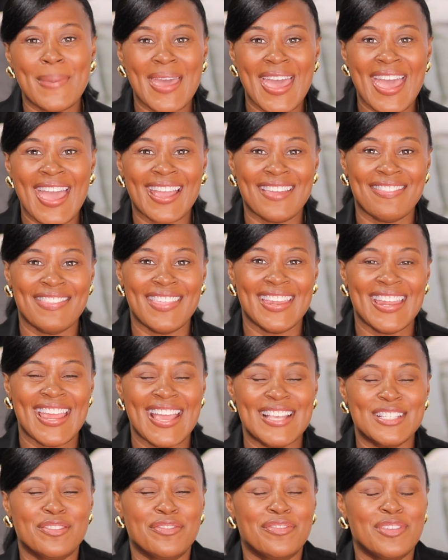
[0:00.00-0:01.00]
bag that
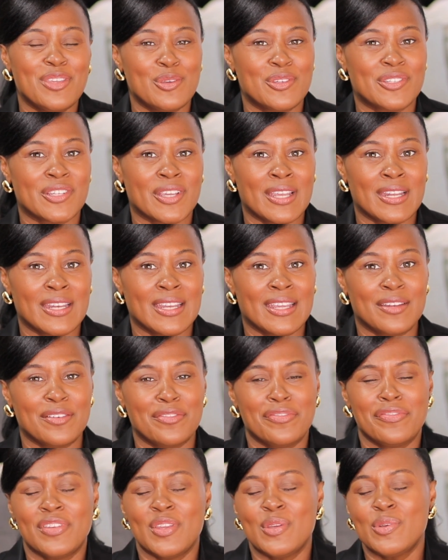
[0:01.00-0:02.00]
has fuchsia in it.
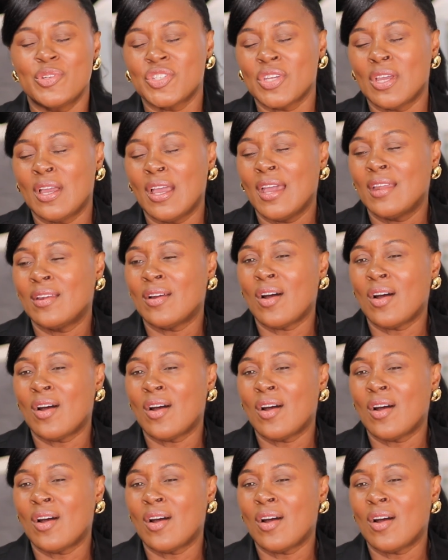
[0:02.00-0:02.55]
Fuchsia and